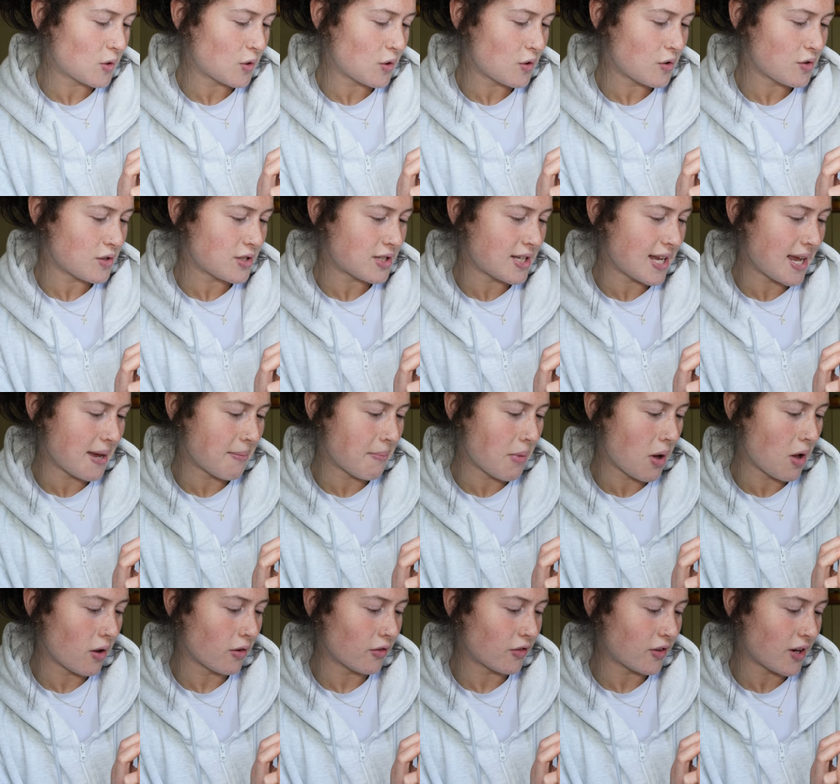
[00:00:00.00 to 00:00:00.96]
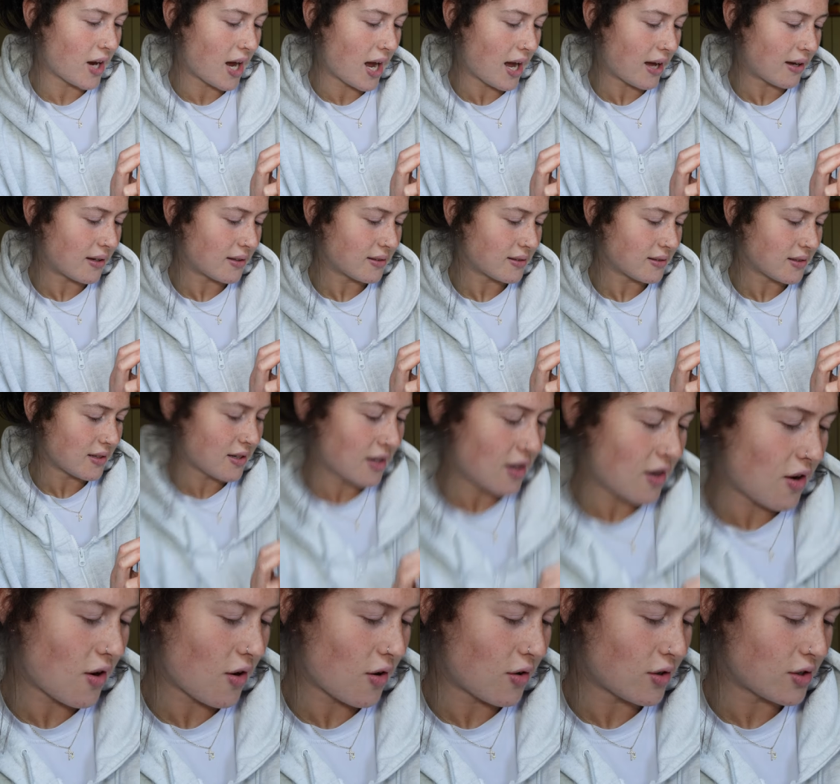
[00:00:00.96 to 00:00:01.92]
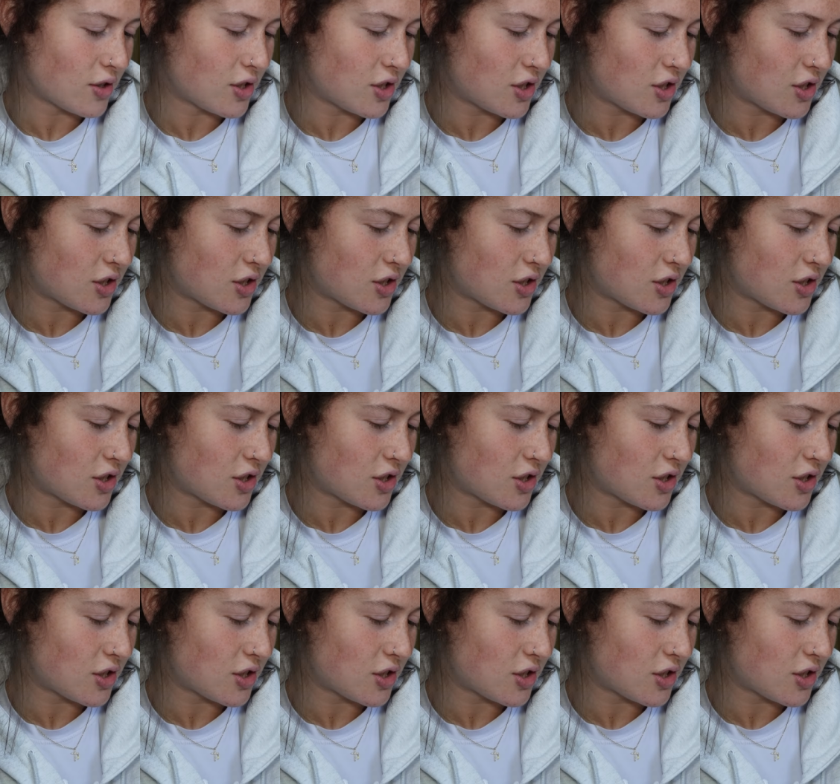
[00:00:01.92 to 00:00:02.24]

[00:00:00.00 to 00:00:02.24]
Cruz de Malta. Hot